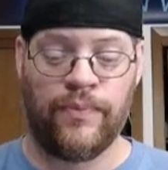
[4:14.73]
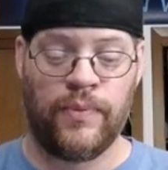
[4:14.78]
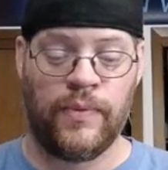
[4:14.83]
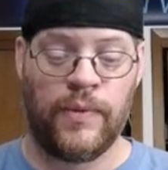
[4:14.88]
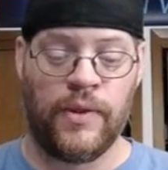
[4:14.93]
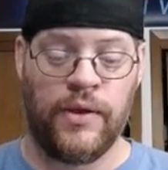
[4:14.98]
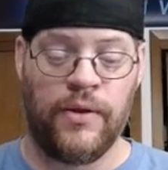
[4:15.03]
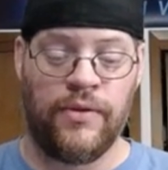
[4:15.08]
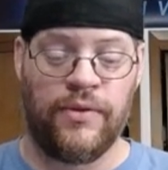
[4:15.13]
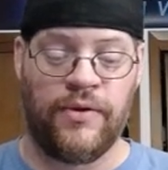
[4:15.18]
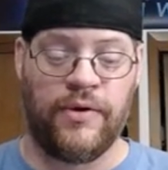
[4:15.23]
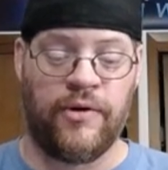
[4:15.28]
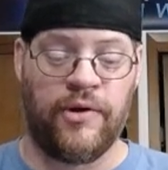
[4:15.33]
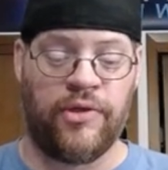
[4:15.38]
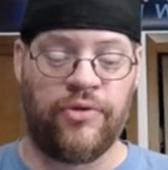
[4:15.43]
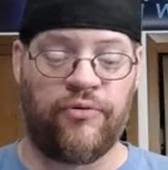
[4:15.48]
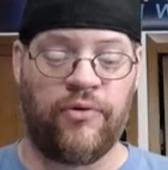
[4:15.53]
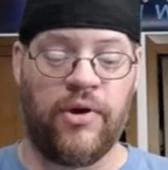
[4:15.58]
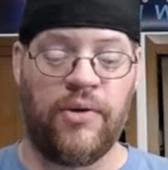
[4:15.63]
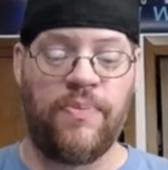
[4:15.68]
the
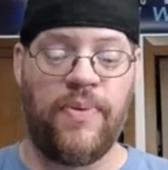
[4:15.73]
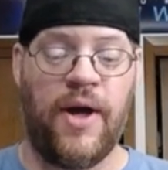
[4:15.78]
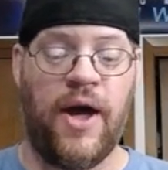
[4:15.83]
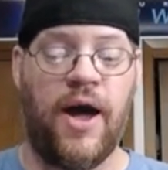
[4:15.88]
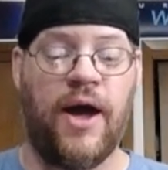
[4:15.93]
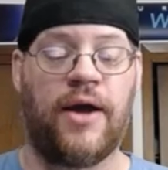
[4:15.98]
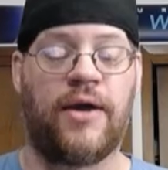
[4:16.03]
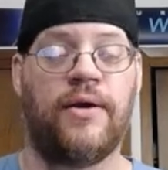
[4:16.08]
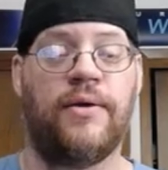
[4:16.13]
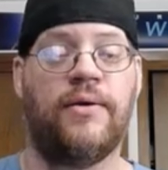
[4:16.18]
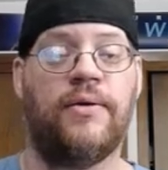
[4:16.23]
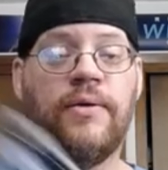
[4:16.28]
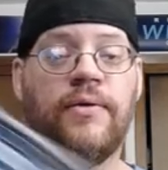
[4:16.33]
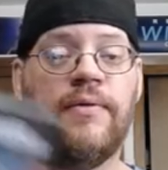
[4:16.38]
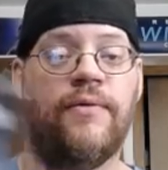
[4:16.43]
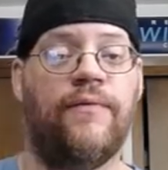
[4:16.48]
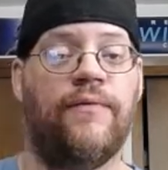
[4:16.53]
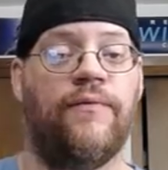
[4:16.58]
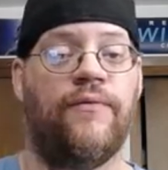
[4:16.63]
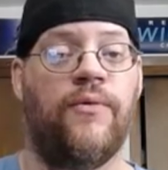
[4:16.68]
three-pack
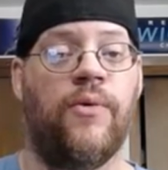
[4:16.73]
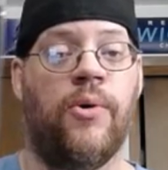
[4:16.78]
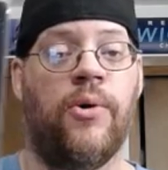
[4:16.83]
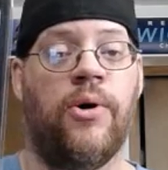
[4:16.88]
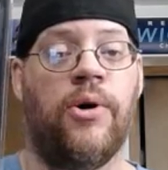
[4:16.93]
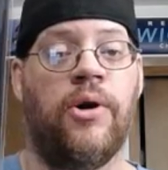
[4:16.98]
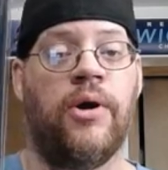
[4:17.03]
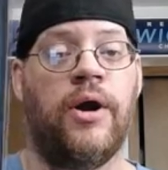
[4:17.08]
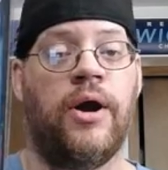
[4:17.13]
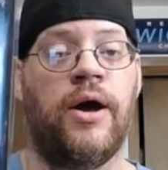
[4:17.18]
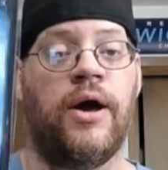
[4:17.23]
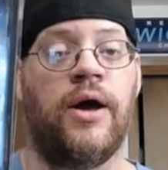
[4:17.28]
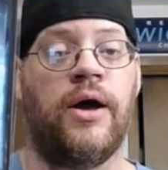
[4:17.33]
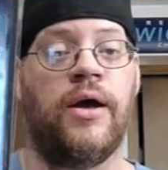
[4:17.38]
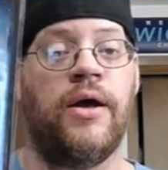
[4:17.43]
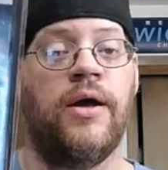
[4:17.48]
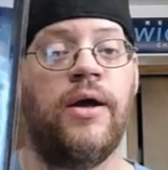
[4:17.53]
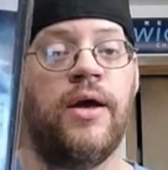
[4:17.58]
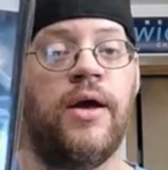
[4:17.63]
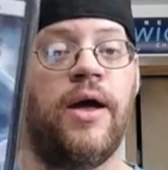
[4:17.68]
for uh,
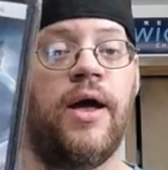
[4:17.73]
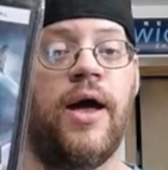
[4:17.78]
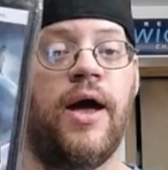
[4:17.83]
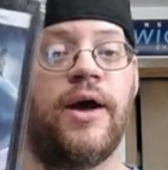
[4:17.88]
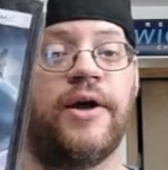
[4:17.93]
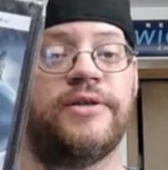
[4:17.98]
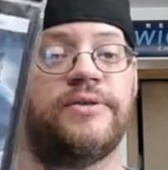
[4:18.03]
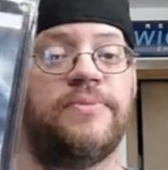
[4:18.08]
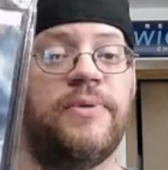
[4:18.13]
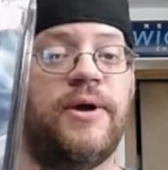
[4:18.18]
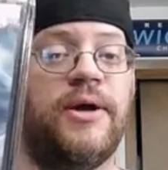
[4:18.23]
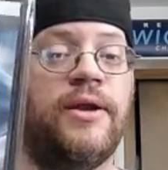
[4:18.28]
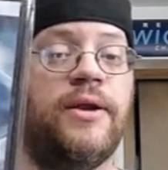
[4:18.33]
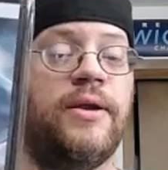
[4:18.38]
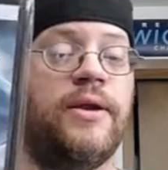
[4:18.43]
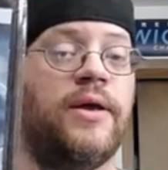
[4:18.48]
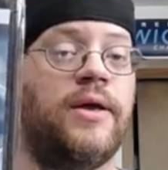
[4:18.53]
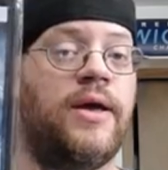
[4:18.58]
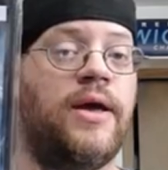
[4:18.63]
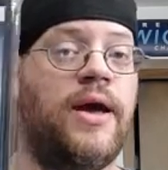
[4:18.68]
X-Men,
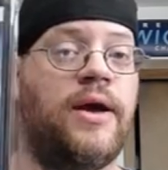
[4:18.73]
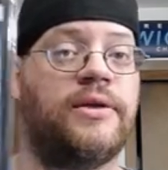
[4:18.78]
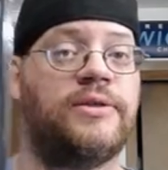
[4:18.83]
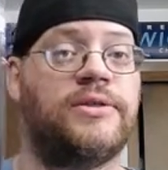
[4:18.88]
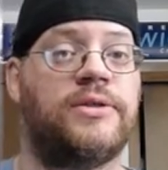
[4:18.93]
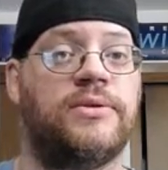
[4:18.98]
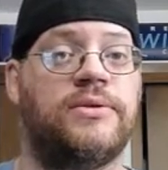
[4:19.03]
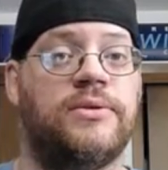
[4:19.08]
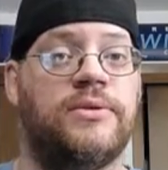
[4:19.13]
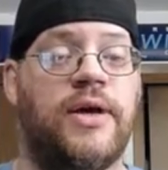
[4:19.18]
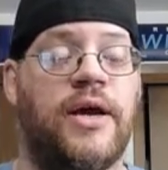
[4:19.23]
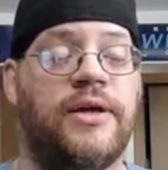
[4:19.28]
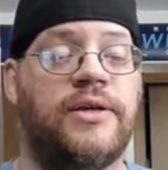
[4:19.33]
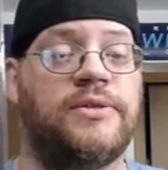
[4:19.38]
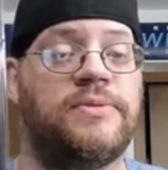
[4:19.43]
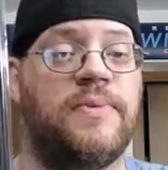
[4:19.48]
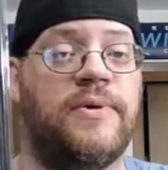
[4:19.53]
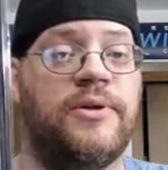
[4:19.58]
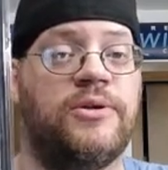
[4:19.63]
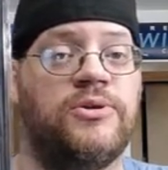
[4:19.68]
X X-Men
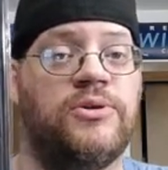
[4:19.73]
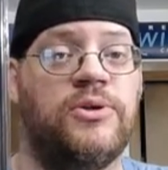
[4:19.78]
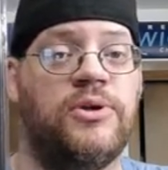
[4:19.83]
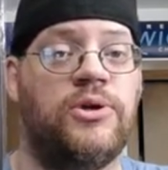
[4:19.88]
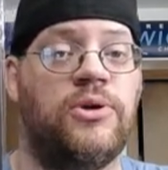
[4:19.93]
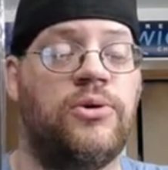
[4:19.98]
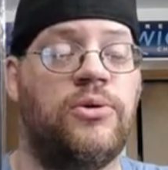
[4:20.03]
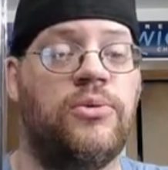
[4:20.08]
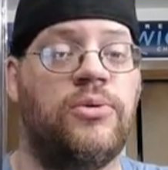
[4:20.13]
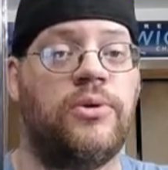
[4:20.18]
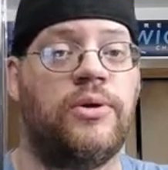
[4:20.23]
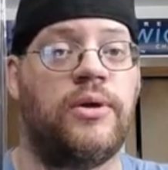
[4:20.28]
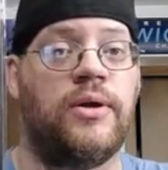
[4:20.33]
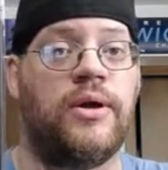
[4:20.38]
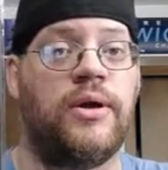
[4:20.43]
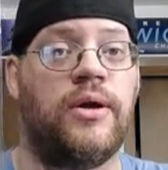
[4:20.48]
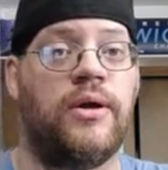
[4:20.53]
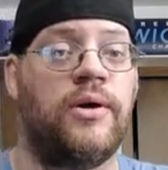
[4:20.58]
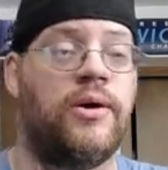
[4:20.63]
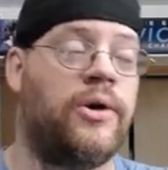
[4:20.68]
2,
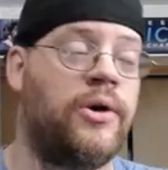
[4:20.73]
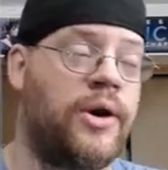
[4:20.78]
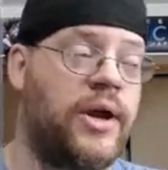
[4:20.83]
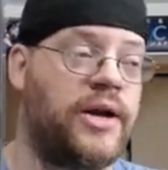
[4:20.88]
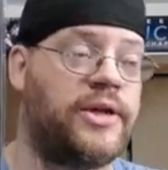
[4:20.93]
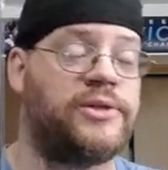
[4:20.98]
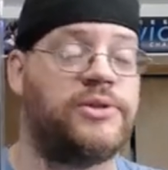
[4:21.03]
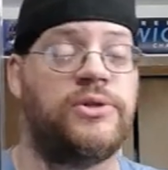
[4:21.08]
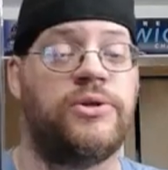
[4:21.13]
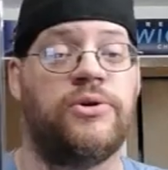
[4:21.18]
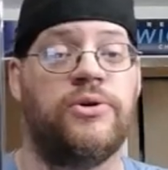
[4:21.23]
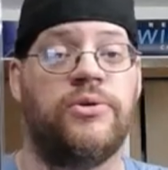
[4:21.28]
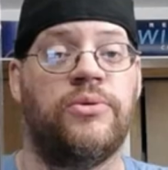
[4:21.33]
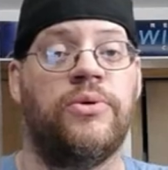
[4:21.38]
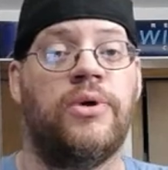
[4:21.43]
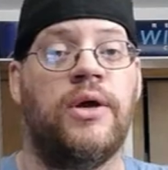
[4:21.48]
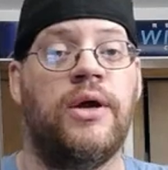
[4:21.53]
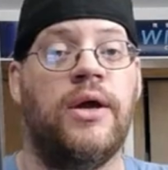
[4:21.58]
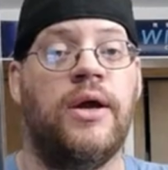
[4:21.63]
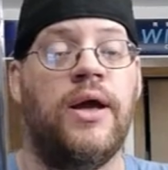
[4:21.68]
or X2,
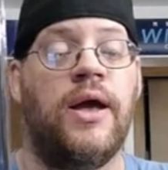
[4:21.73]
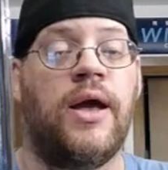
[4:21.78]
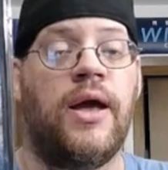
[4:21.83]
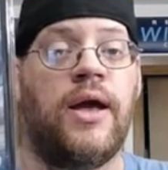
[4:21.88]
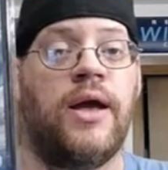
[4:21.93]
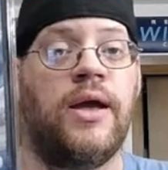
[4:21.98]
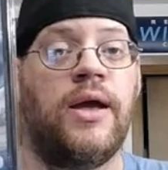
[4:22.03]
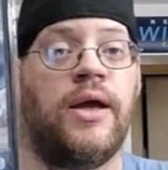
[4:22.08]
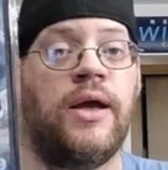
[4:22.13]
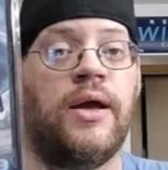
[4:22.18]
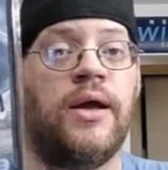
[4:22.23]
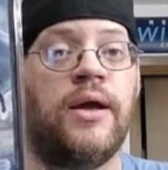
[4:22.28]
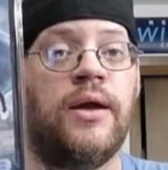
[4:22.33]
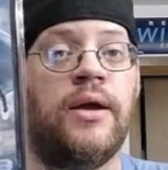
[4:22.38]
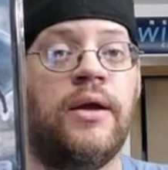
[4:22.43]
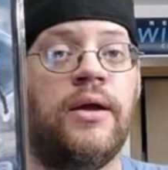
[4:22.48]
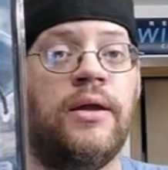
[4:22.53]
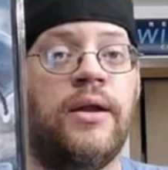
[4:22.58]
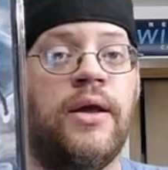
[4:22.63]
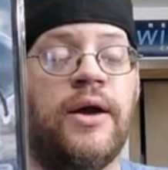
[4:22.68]
and
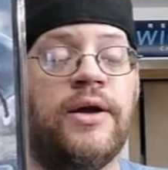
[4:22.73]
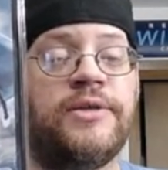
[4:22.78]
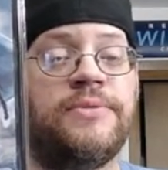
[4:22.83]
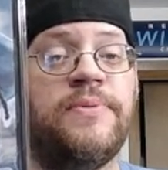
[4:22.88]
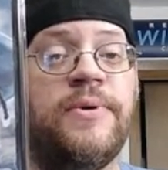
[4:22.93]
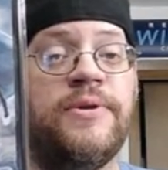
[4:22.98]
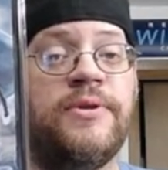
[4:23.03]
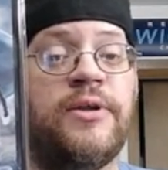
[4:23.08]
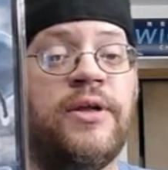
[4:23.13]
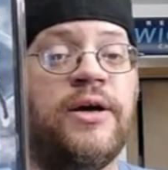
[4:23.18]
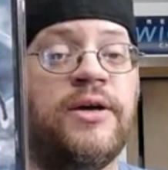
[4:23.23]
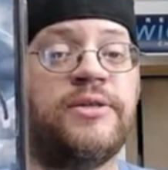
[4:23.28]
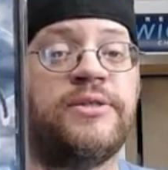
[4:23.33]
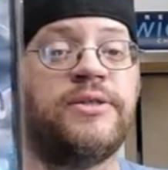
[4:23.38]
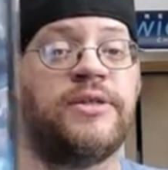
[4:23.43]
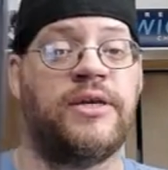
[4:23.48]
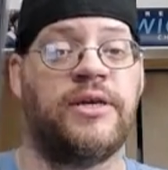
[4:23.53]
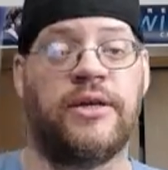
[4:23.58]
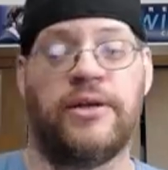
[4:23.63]
X-Men The Last Stand.